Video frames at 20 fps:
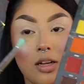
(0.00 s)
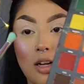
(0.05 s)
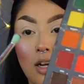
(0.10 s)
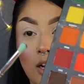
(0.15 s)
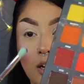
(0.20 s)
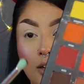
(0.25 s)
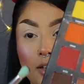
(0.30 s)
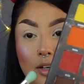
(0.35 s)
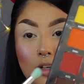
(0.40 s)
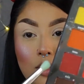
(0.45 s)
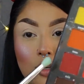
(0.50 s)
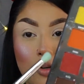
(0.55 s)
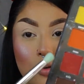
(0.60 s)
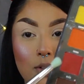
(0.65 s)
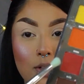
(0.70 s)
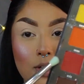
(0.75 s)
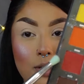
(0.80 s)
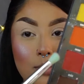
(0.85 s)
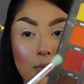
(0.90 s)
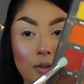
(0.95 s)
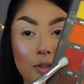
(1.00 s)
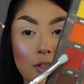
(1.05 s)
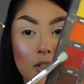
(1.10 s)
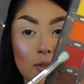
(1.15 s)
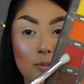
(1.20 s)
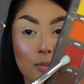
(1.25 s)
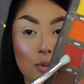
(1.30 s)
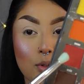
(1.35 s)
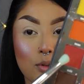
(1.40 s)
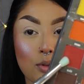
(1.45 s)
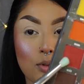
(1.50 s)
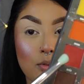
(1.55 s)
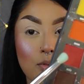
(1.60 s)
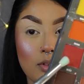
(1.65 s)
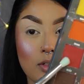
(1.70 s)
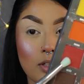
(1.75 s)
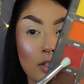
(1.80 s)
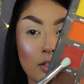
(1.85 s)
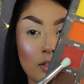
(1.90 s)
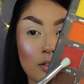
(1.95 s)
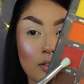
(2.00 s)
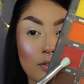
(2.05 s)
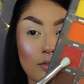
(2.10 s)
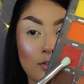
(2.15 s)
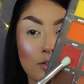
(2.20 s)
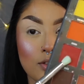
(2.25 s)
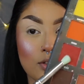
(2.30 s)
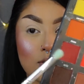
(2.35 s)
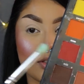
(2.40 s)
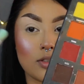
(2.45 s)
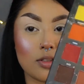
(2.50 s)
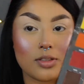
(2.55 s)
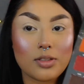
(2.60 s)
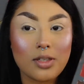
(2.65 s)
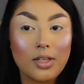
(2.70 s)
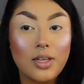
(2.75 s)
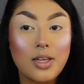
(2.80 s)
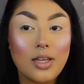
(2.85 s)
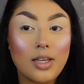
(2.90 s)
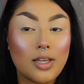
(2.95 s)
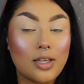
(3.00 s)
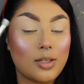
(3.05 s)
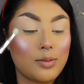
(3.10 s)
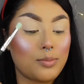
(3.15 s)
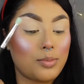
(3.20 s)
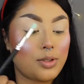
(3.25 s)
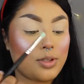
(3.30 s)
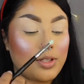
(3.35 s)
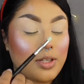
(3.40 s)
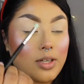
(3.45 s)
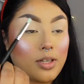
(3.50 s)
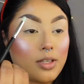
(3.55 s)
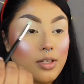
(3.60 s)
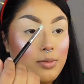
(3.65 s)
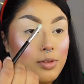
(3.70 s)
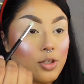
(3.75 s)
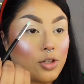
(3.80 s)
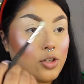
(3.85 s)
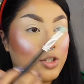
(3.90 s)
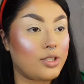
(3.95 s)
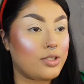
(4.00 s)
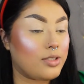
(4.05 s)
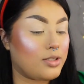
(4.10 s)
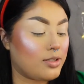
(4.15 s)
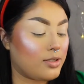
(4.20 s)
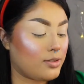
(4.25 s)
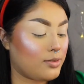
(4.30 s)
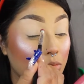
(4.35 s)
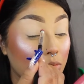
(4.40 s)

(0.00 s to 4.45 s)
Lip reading: I'm gonna go in with this maroon color first and put that in the crease.